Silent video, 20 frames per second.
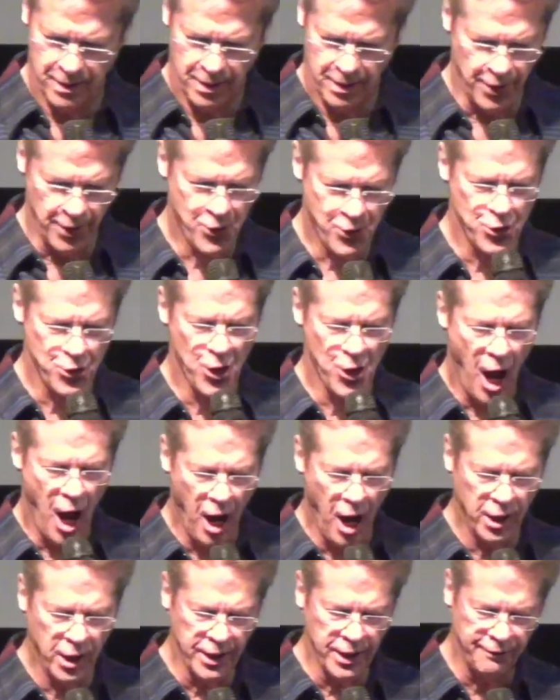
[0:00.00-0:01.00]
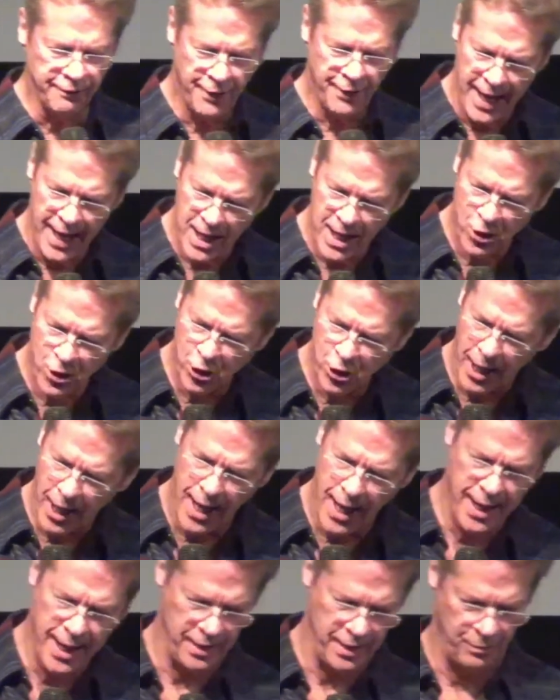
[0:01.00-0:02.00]
This is Olive, age
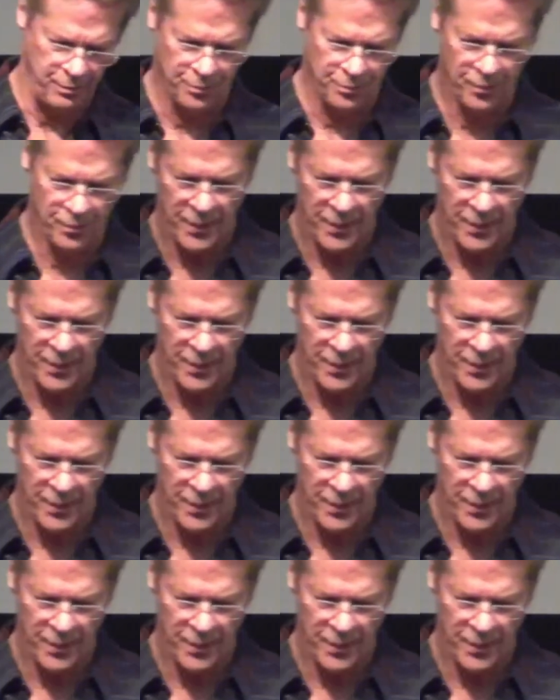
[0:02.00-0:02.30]
nine.